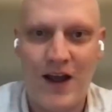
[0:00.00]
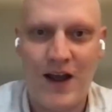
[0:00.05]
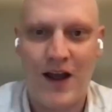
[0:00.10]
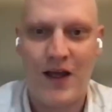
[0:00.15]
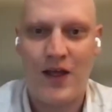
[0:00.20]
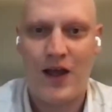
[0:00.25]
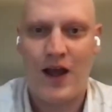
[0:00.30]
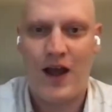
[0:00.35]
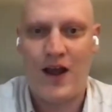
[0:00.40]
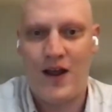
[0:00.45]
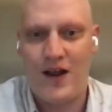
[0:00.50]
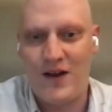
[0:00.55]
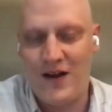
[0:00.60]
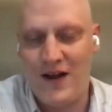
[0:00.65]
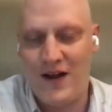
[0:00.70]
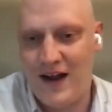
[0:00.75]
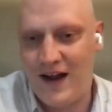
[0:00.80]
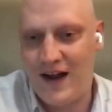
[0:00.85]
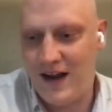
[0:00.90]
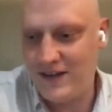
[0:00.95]
I
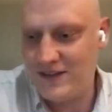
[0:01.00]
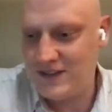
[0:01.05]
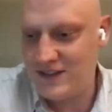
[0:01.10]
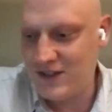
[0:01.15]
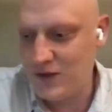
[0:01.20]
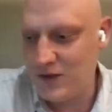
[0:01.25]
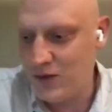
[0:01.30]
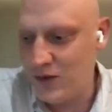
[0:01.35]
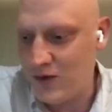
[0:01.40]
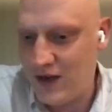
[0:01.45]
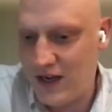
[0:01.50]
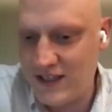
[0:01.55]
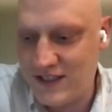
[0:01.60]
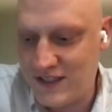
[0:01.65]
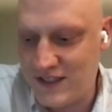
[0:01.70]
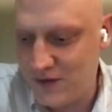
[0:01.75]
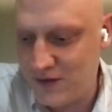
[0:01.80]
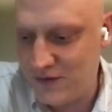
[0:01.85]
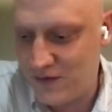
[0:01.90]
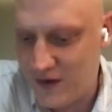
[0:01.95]
still
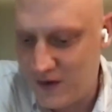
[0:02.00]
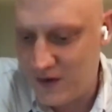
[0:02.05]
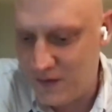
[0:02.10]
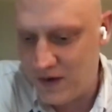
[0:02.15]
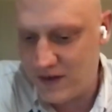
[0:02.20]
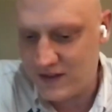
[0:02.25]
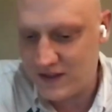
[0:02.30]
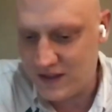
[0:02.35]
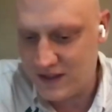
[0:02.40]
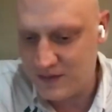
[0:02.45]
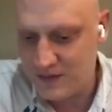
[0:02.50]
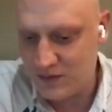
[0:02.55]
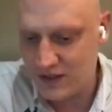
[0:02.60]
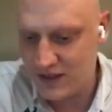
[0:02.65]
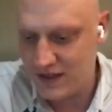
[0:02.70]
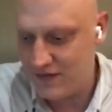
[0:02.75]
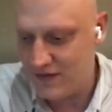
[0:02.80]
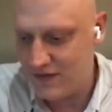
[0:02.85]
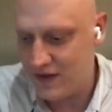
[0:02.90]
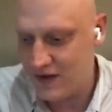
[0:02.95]
fundamentally
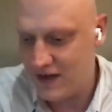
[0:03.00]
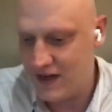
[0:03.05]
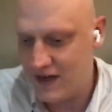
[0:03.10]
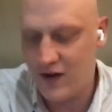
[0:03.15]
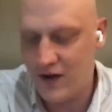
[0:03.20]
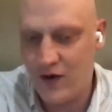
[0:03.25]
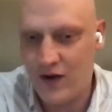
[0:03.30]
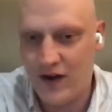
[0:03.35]
believe that